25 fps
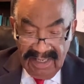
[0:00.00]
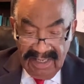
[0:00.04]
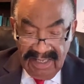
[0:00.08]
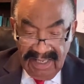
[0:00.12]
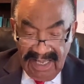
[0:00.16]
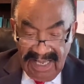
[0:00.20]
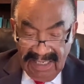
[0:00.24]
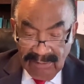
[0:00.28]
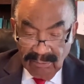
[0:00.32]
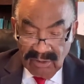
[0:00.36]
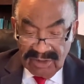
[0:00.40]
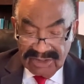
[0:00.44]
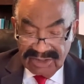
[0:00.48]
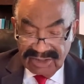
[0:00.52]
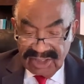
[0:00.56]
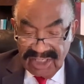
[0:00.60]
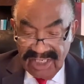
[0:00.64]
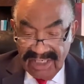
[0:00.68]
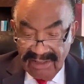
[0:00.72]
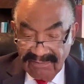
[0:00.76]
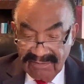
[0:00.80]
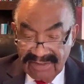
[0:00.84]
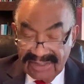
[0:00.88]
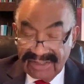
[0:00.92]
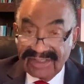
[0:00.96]
I will
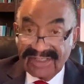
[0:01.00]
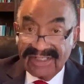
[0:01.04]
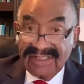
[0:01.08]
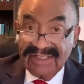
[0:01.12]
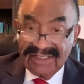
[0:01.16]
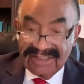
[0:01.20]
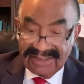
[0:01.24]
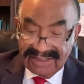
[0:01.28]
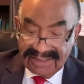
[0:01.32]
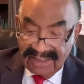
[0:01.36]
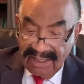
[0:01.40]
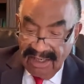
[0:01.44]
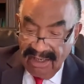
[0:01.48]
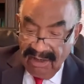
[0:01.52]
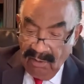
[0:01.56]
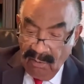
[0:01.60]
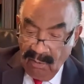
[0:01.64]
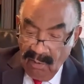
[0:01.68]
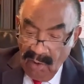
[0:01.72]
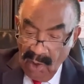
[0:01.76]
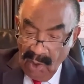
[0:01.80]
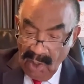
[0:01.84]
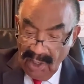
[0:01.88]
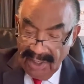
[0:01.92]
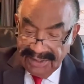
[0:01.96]
cherish this
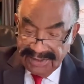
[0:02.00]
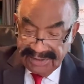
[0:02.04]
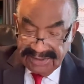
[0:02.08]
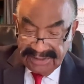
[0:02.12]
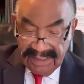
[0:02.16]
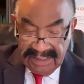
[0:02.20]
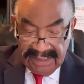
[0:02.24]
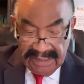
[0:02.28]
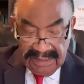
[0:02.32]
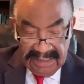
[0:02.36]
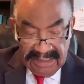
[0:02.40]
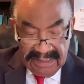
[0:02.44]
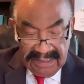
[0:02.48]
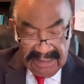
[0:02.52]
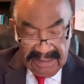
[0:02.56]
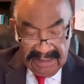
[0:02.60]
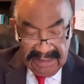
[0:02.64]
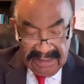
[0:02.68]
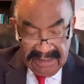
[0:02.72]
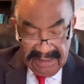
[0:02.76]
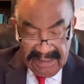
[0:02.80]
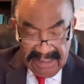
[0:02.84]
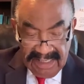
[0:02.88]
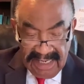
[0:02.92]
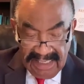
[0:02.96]
award,
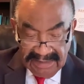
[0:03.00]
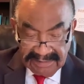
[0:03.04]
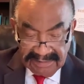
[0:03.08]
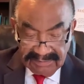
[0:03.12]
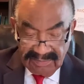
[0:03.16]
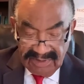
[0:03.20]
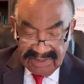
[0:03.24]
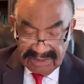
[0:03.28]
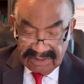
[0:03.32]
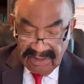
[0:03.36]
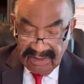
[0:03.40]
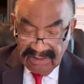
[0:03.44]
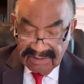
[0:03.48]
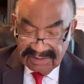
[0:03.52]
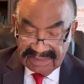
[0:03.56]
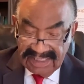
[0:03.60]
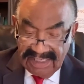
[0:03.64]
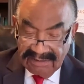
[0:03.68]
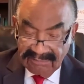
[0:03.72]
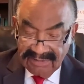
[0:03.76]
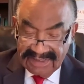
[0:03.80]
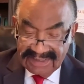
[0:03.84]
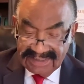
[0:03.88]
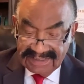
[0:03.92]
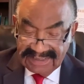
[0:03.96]
not because I
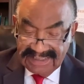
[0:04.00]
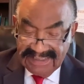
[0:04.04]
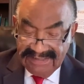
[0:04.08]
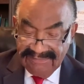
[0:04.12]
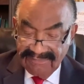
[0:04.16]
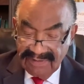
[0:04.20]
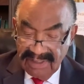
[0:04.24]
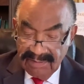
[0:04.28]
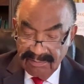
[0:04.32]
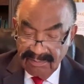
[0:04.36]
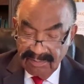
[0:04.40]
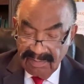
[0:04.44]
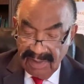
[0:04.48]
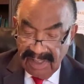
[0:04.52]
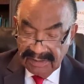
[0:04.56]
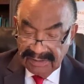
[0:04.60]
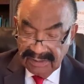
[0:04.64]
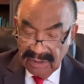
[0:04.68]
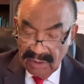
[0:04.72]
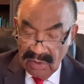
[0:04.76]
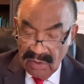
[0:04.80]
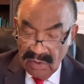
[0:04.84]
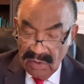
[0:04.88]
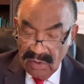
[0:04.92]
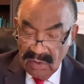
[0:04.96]
received it, but
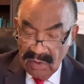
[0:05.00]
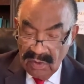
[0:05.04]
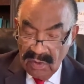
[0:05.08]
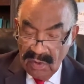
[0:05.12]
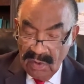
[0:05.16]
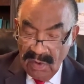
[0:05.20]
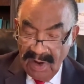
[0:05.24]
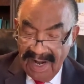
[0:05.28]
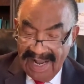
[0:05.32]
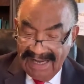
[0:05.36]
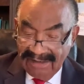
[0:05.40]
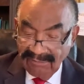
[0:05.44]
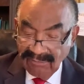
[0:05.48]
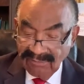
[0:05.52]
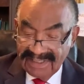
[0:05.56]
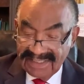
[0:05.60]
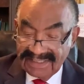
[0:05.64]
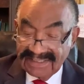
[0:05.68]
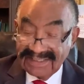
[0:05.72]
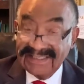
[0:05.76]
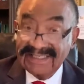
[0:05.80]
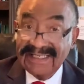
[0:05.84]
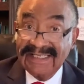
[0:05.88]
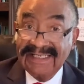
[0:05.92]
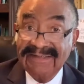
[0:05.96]
who I
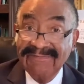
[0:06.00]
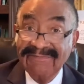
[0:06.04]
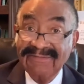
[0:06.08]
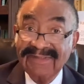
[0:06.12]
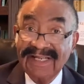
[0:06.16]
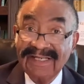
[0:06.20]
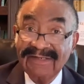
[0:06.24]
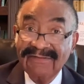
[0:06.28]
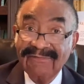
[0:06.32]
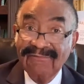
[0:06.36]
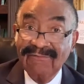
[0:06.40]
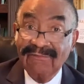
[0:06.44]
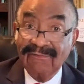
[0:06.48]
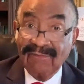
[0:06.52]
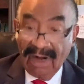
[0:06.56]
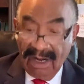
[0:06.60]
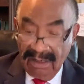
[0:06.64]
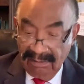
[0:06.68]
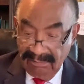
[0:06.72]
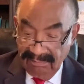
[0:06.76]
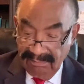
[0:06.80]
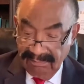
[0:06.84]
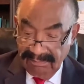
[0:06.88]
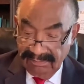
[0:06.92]
received it from.